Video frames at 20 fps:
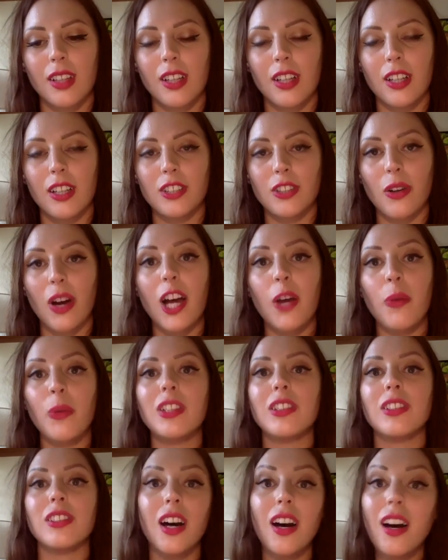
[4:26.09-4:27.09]
So I would
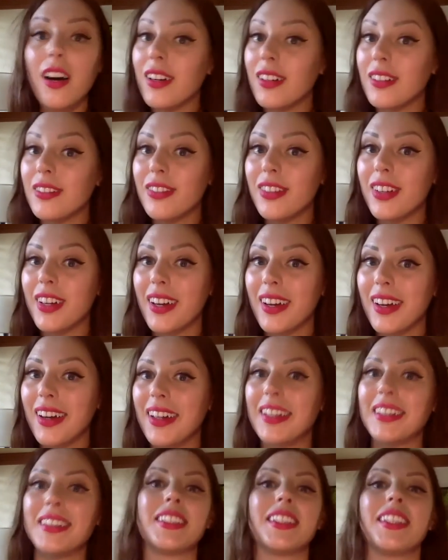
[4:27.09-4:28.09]
love
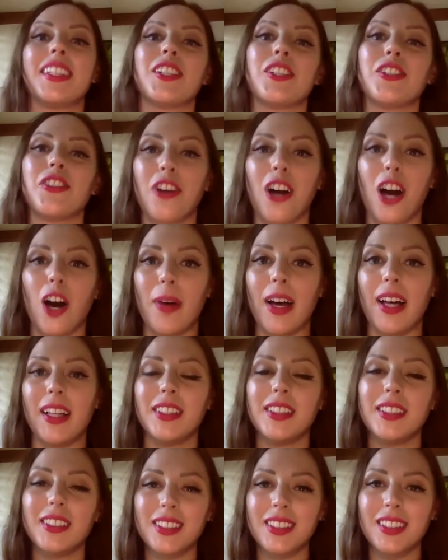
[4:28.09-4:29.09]
to hear in the
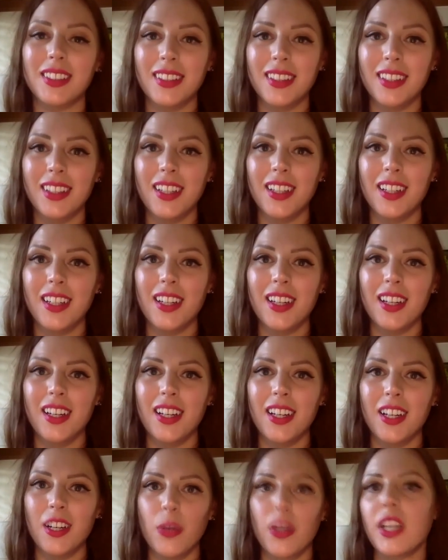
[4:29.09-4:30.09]
comments.
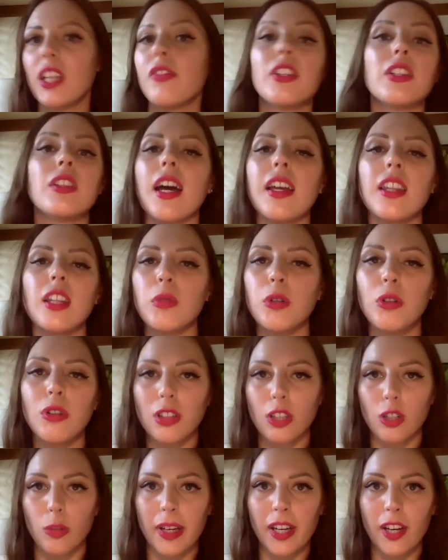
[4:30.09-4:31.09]
We can even lighten the mood a
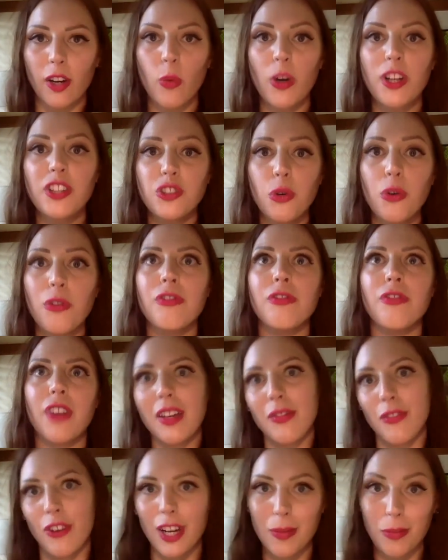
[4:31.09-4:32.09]
little bit. What is your
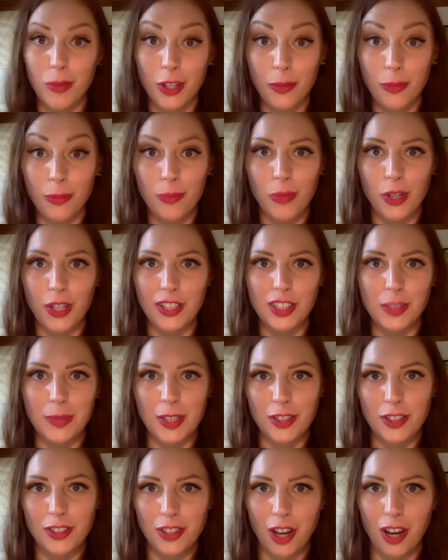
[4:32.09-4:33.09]
favorite Britney
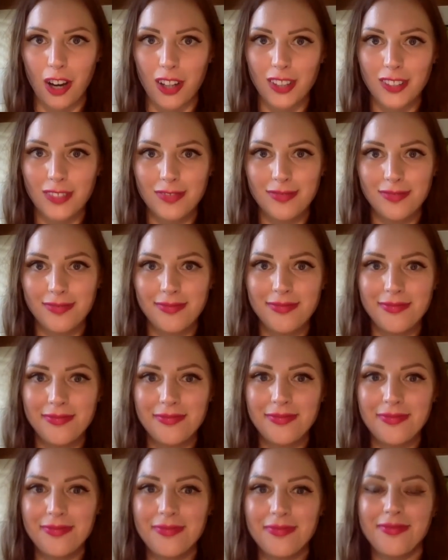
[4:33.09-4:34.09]
Spears song?
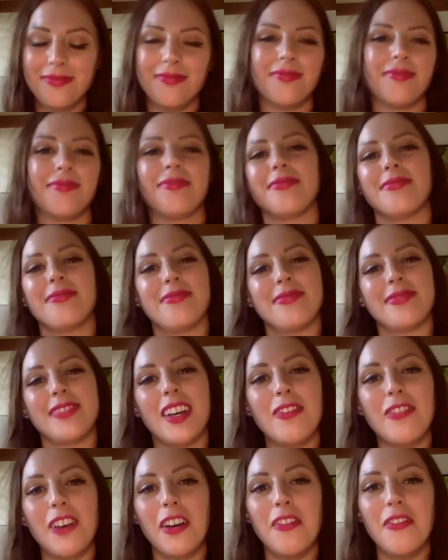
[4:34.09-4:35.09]

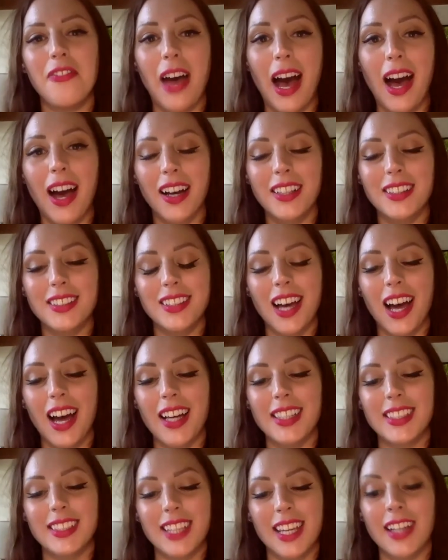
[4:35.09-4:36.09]
Fun fact I
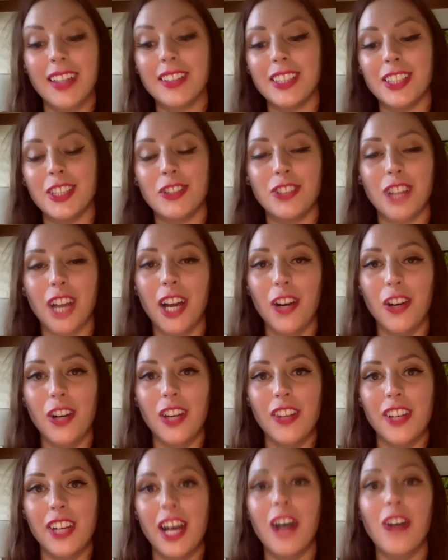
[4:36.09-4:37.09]
sang Dear Diary in
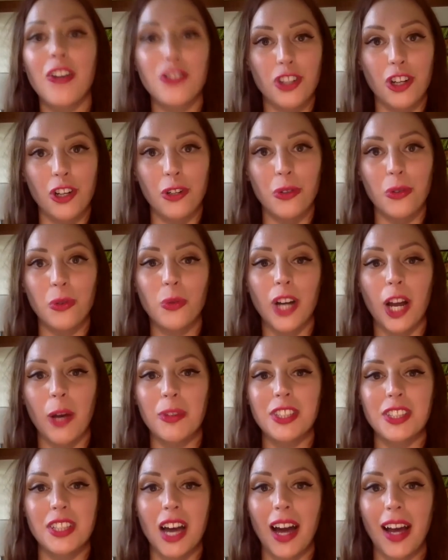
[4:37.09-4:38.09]
the talent show when I
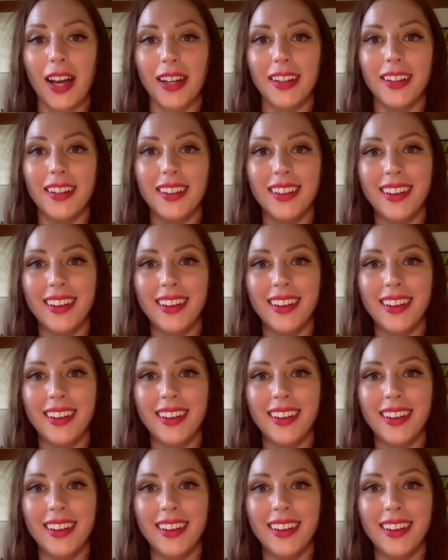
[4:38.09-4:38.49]
was nine.